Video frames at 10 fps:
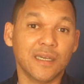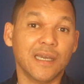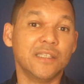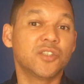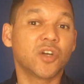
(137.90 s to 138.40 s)

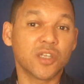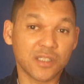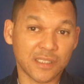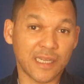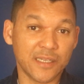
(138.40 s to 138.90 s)
and started
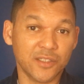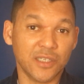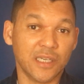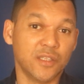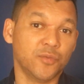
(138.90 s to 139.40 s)
studying
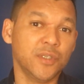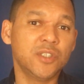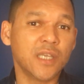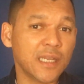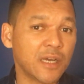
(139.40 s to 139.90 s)
together. We
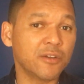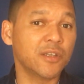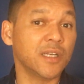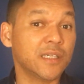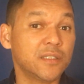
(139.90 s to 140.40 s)
shared our
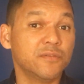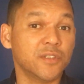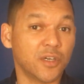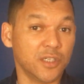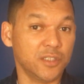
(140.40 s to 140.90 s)
collective
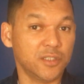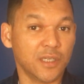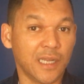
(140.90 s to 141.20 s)
knowledge,